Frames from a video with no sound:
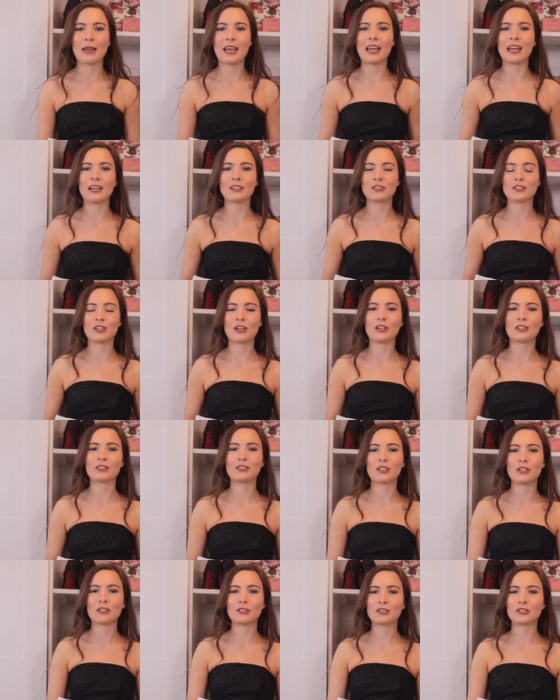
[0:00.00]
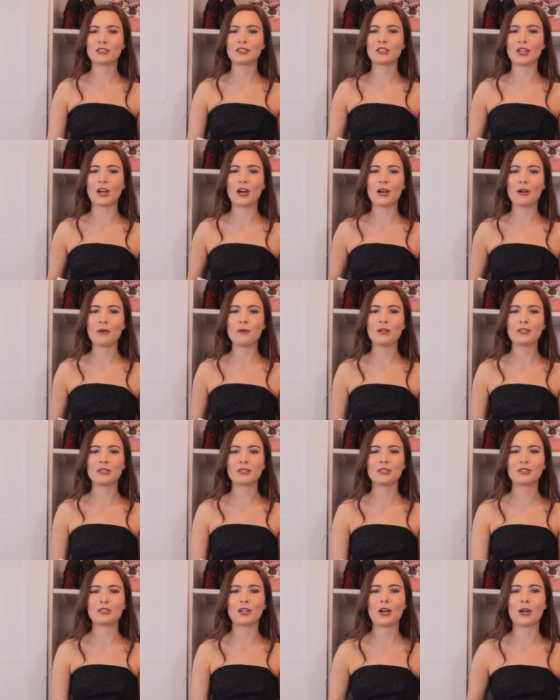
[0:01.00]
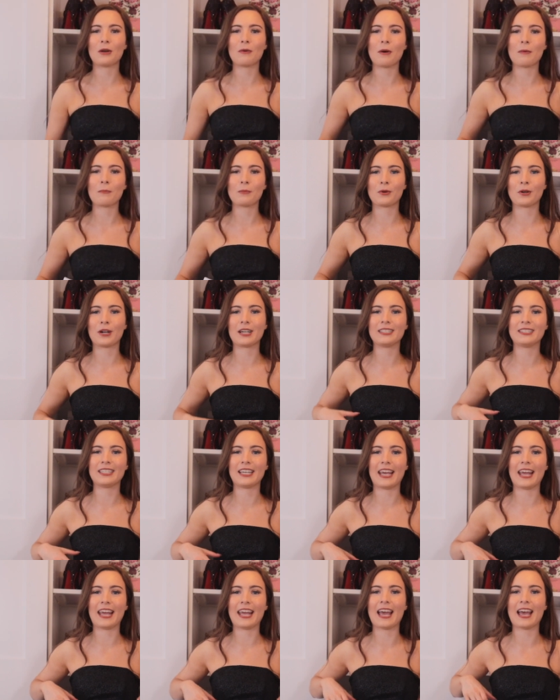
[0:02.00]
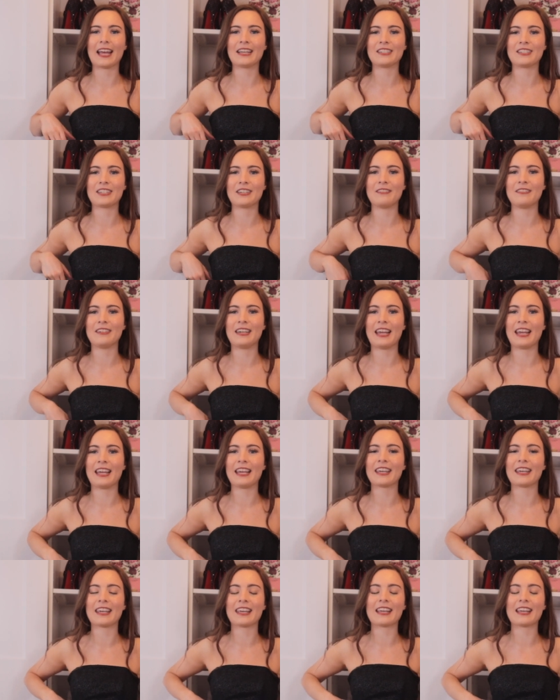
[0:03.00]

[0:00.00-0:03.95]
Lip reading: It is just so pretty and unique.